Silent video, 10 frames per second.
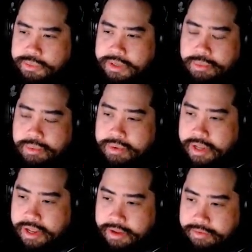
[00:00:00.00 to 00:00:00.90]
I will
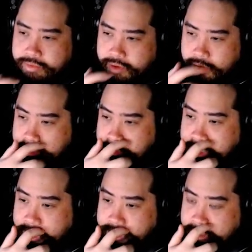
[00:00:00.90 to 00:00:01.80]
have
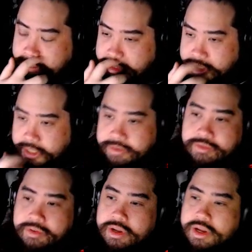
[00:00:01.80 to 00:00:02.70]
100k gems saved.
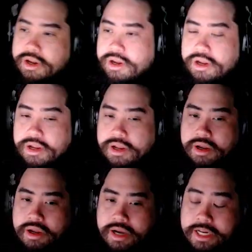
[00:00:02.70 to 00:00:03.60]

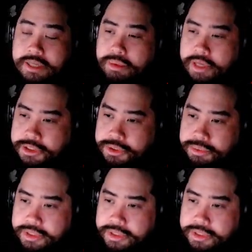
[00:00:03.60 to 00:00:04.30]
I did plan to read